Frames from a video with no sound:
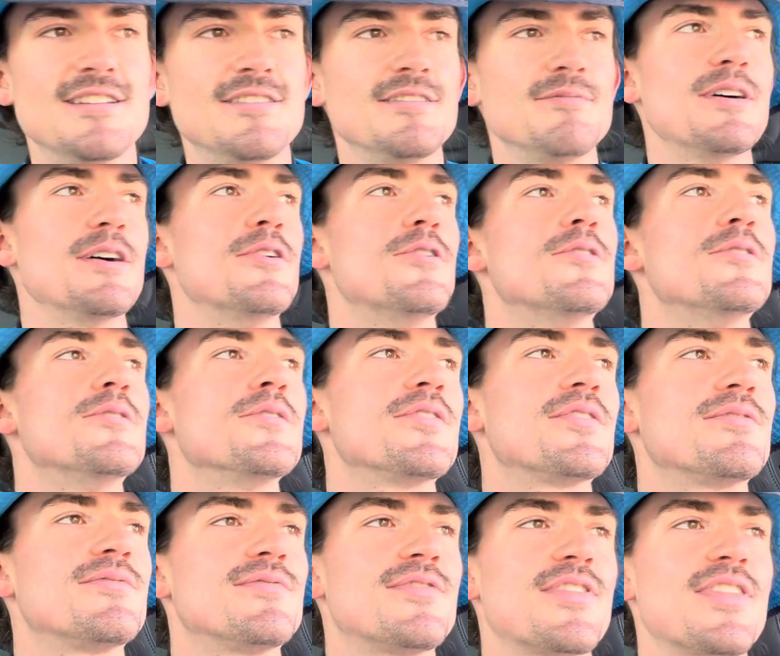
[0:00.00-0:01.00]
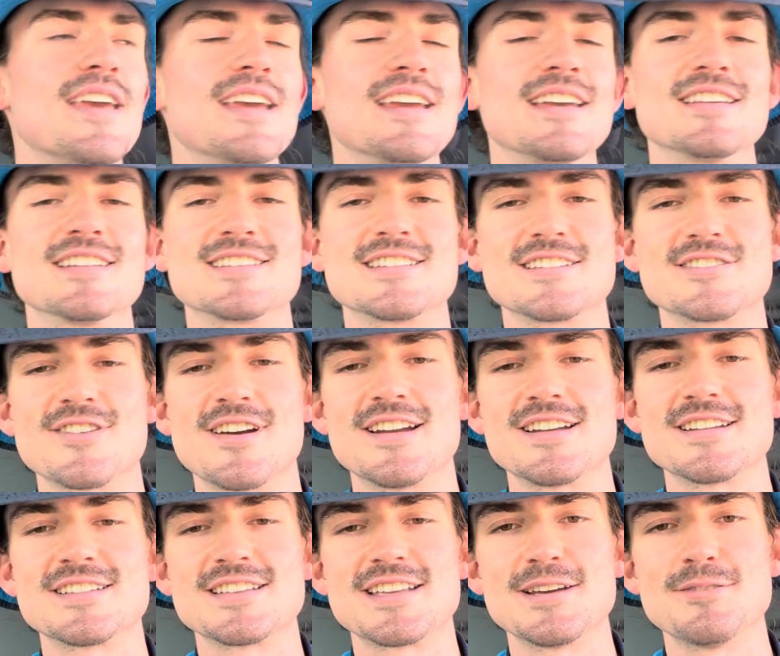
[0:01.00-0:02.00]
my whole thing is to try
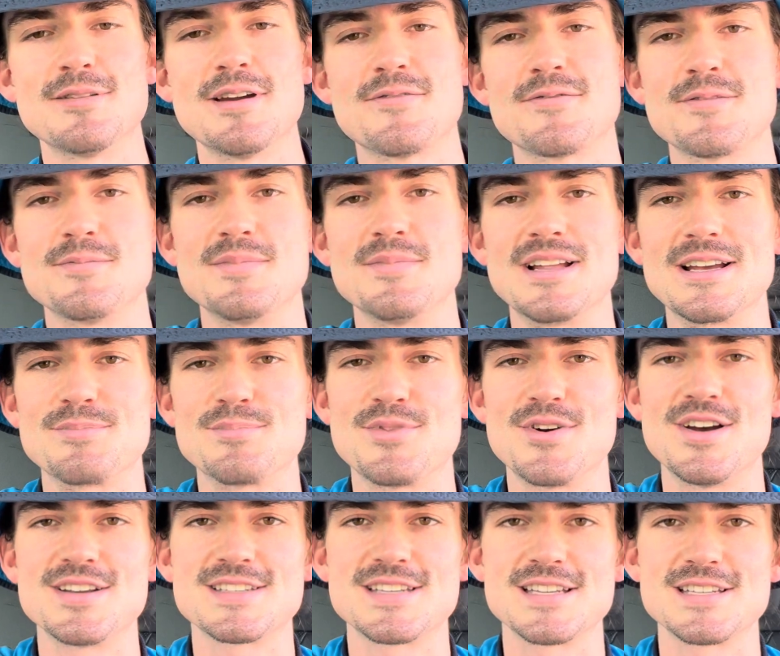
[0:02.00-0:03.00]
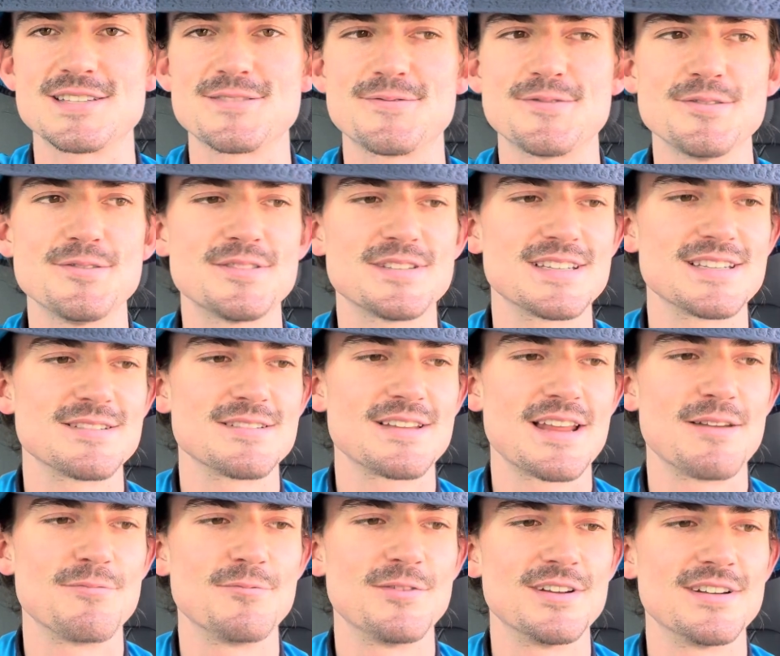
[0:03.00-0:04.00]
to stay away from, like, processed foods
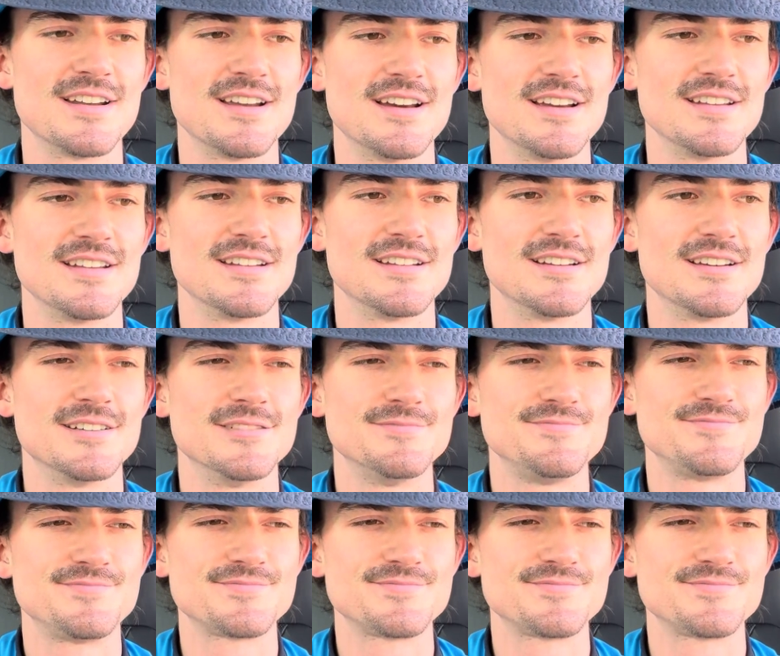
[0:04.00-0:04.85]
and whatnot, you know?